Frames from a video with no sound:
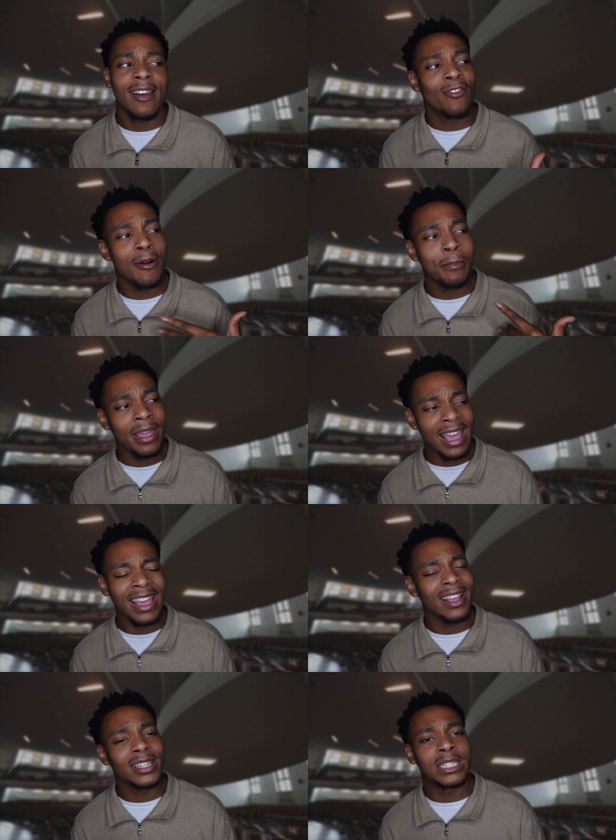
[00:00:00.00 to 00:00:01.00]
for
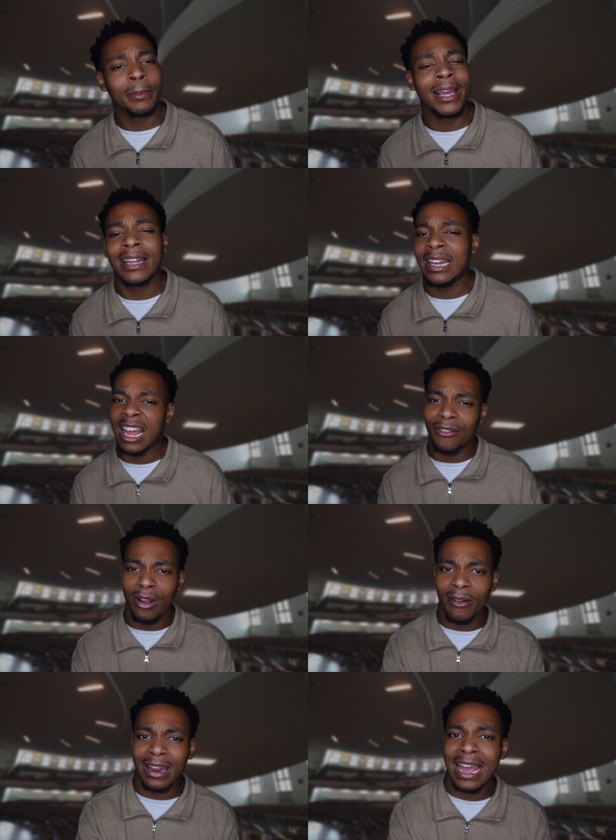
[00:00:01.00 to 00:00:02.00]
me to be at a level
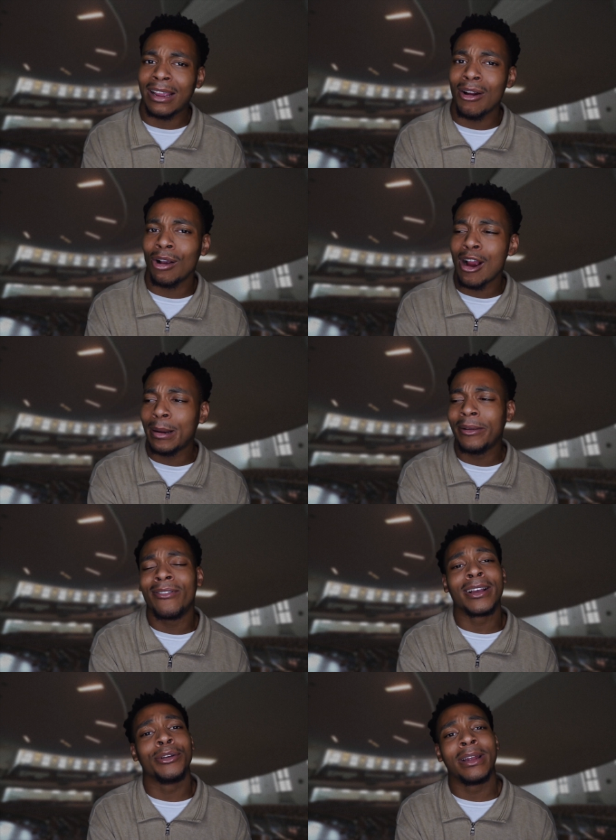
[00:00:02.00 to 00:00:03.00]
of like, girl, Cardi B,
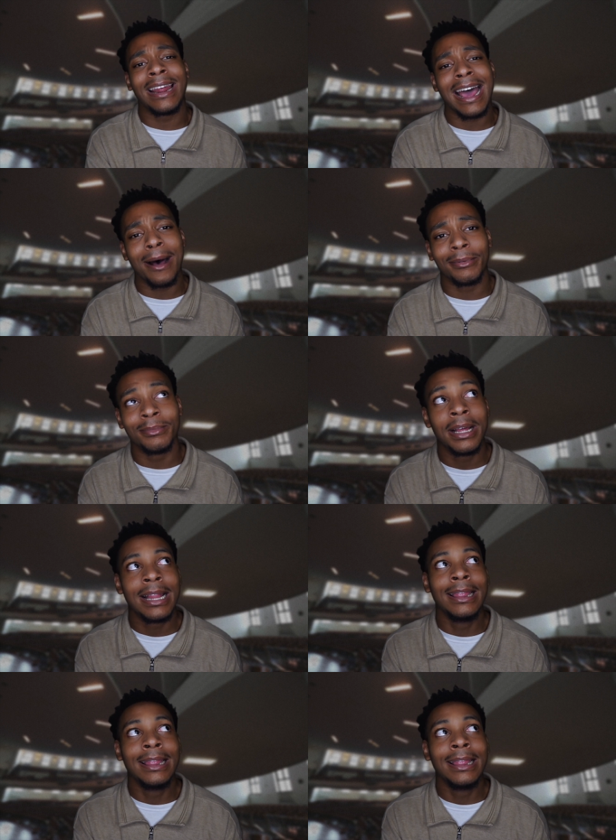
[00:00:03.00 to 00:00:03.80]
fuck you in that album.